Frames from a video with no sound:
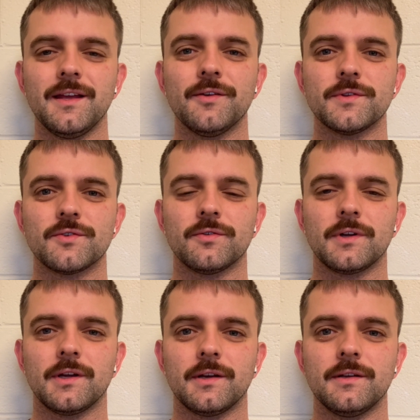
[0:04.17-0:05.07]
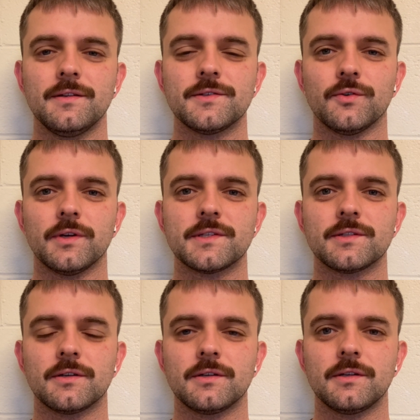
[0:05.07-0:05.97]
what's going on? So I
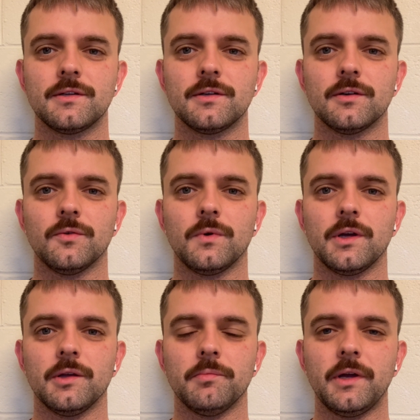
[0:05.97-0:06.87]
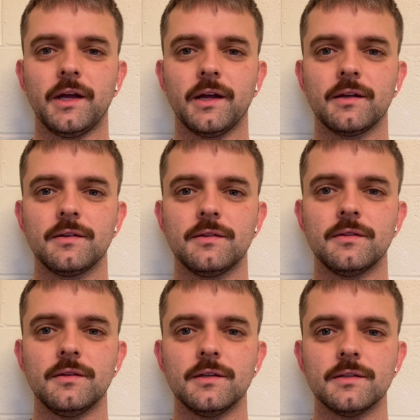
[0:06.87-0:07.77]
started a while back
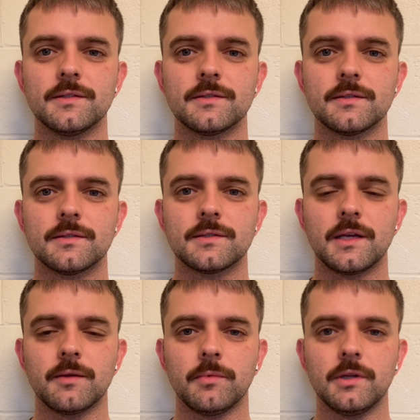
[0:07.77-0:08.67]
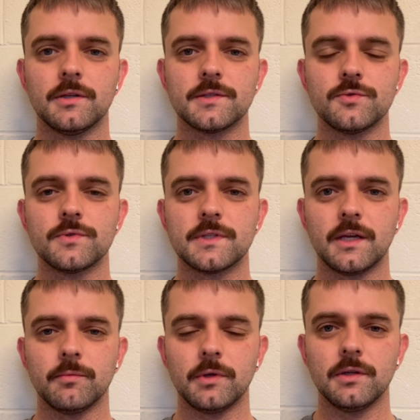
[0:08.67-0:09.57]
this new
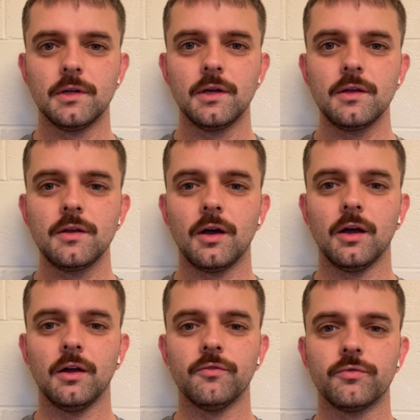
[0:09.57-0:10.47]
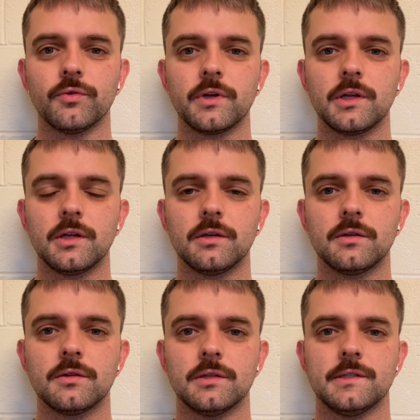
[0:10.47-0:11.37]
segment of reading
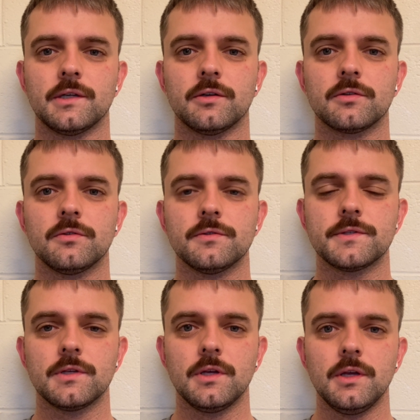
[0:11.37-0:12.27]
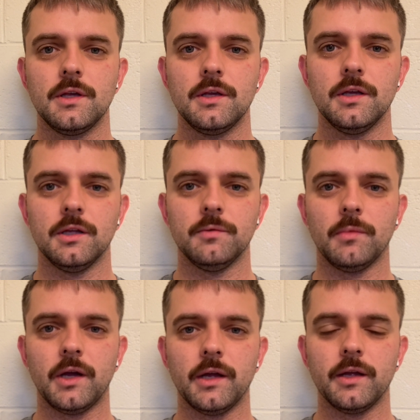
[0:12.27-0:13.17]
these articles in
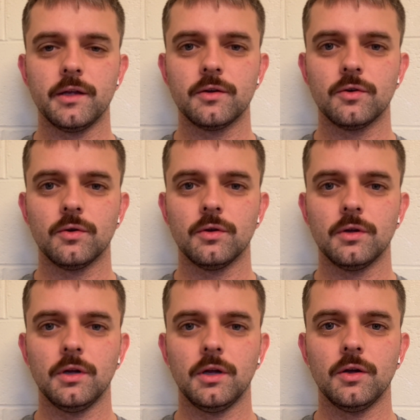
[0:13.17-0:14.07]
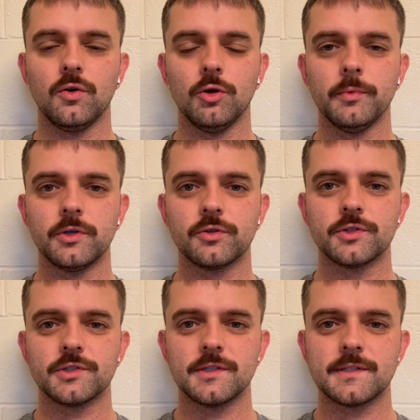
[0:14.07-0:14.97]
my Holman
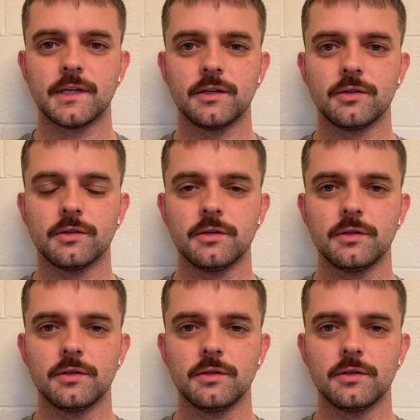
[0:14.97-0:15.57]
Christian Standard